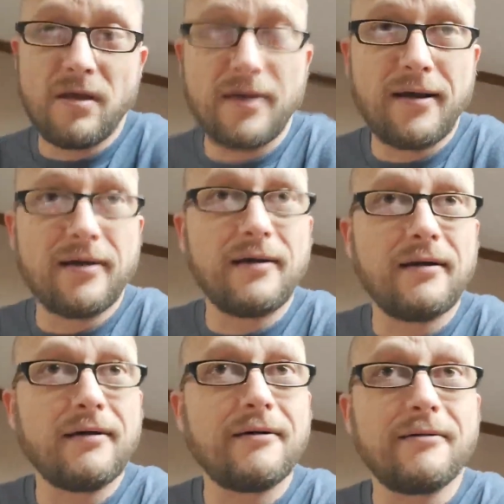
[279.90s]

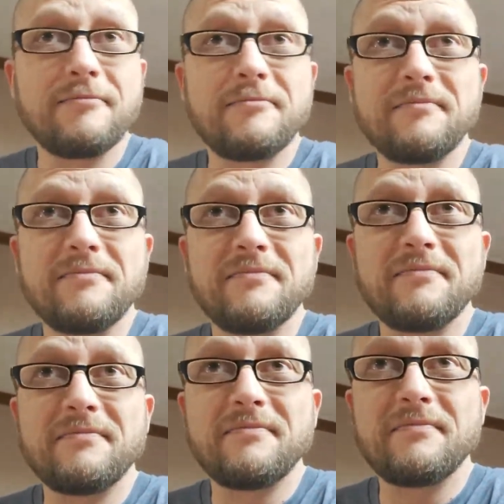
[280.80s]
uh,
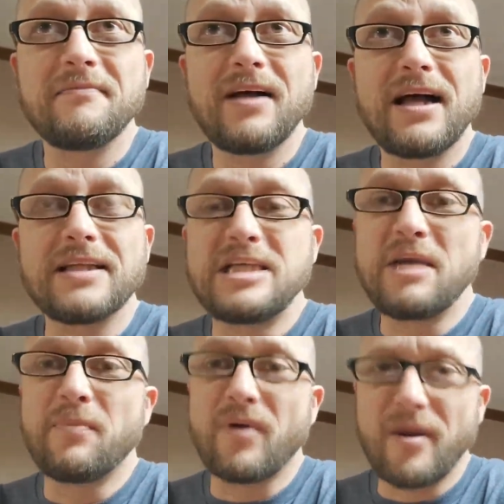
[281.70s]
a
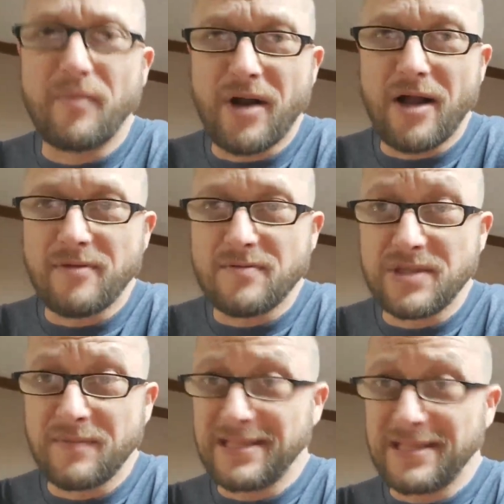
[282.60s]
temporary problem,
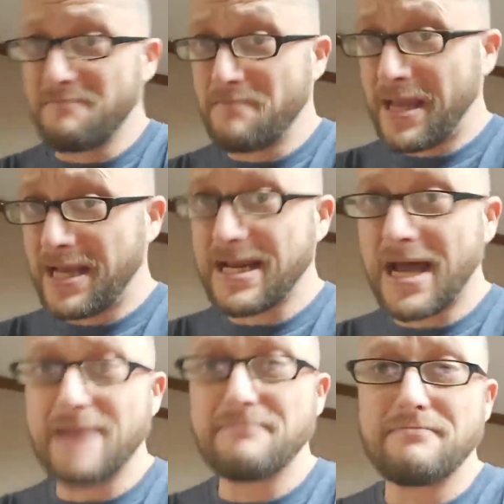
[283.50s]
something that may
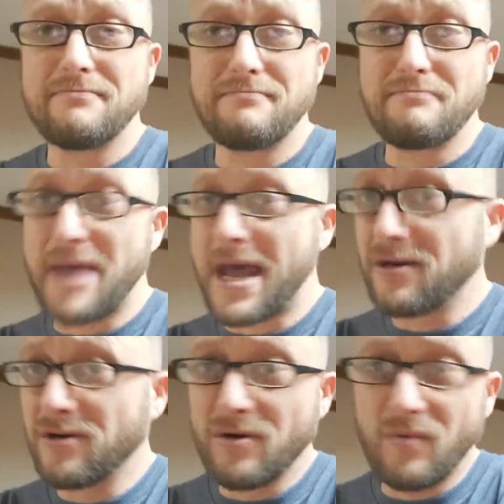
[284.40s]
not
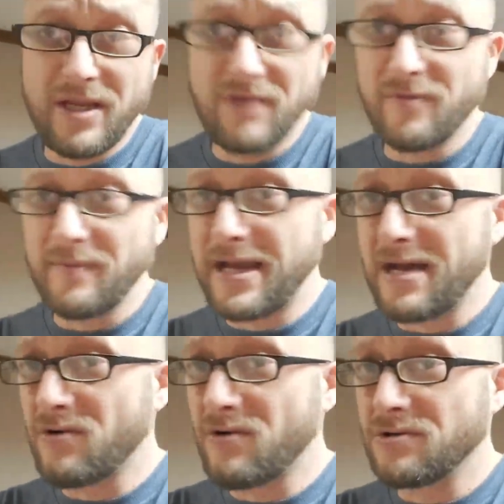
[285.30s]
matter a week from
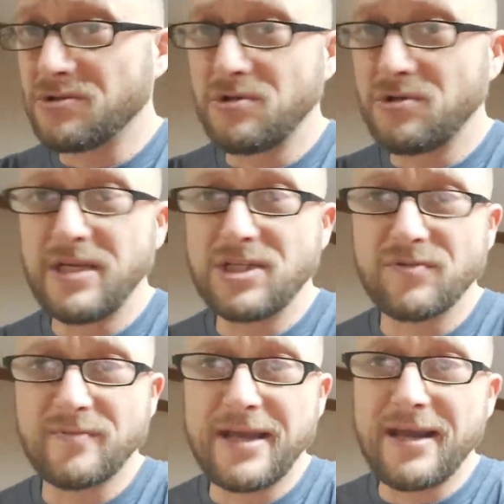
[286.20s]
now or 2 weeks
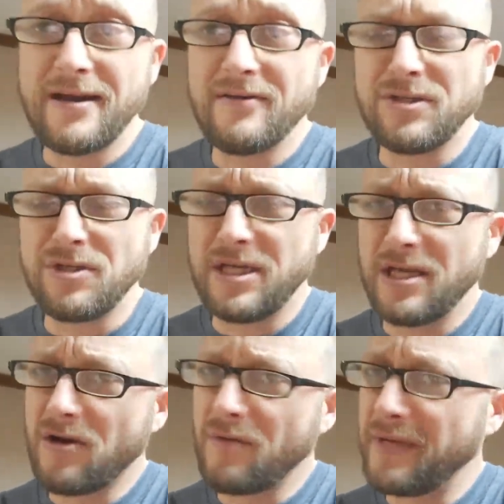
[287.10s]
from now, and you
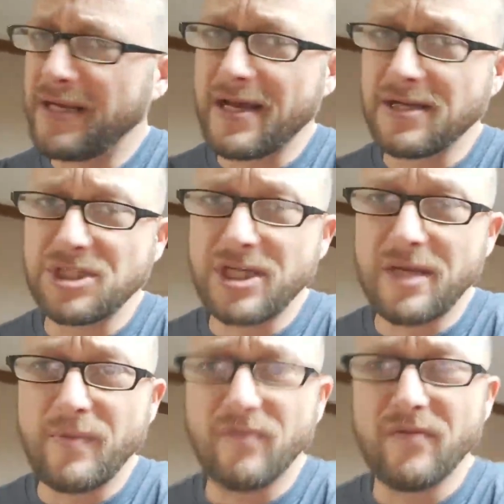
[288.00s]
get all bent out of
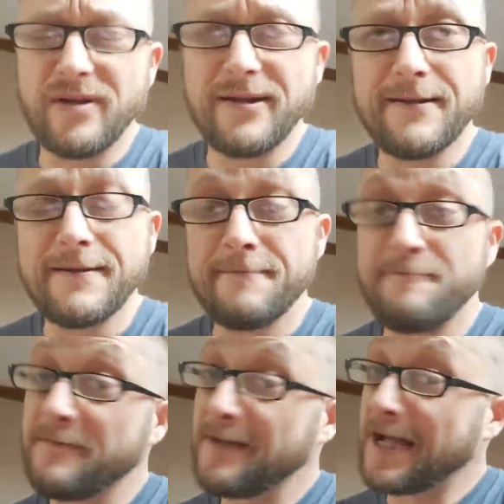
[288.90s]
shape over it.
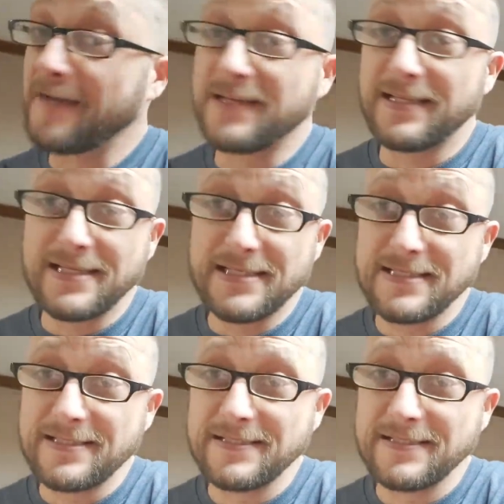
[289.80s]
Look, I've done this.